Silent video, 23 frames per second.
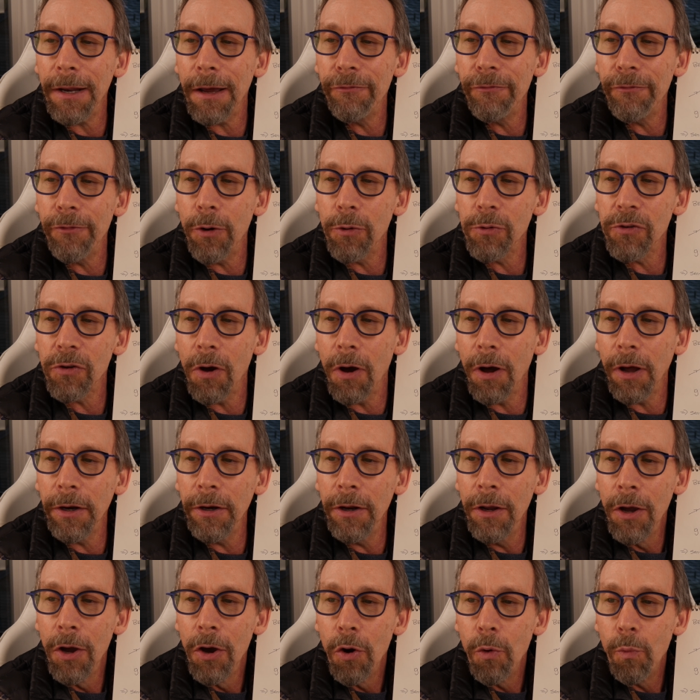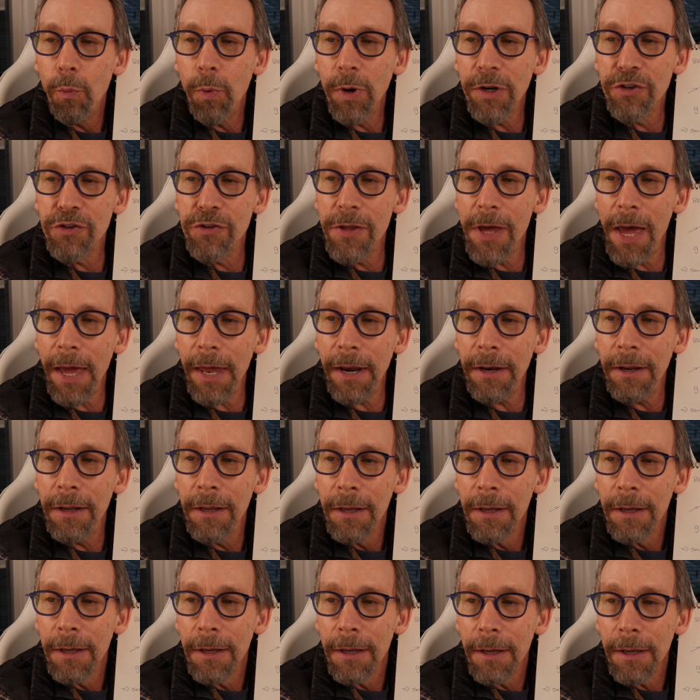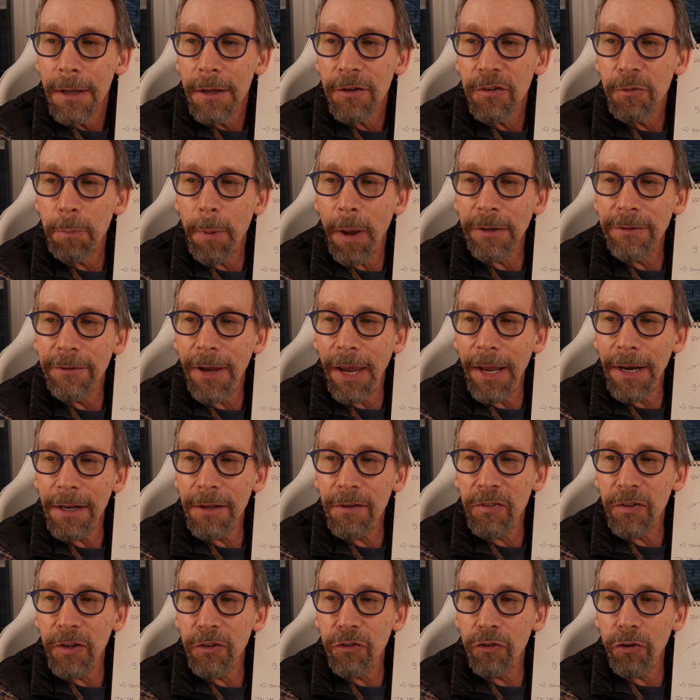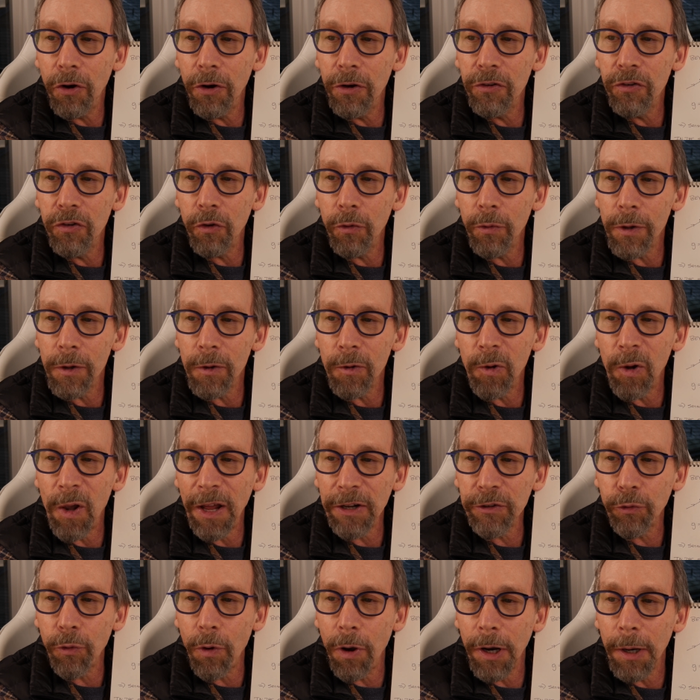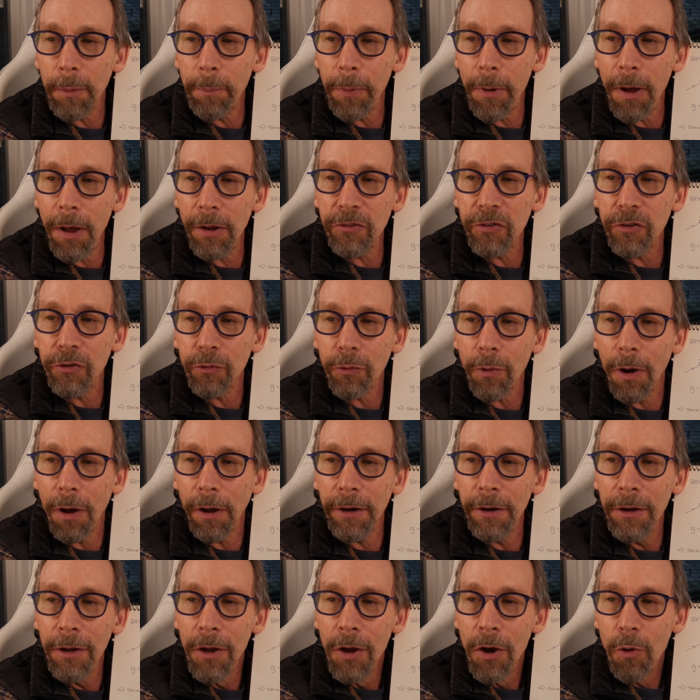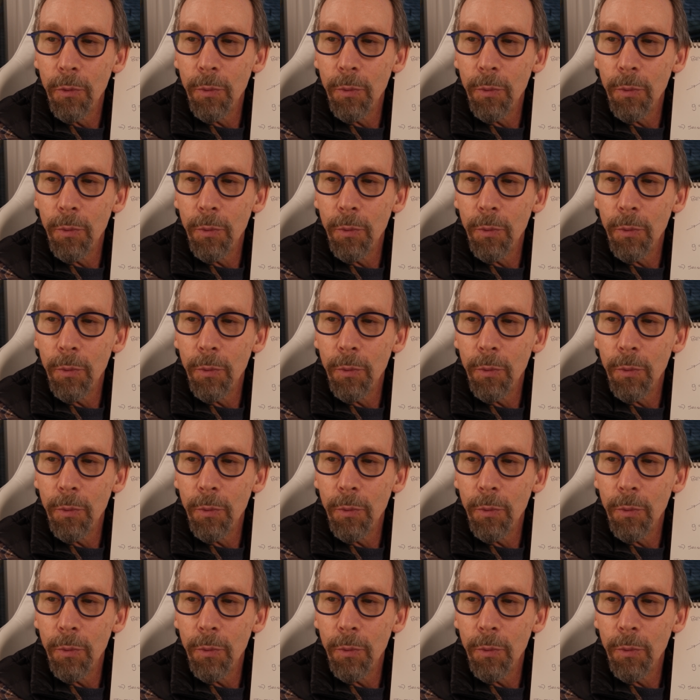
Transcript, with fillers: photon, which then spontaneously turns into an electron and positron,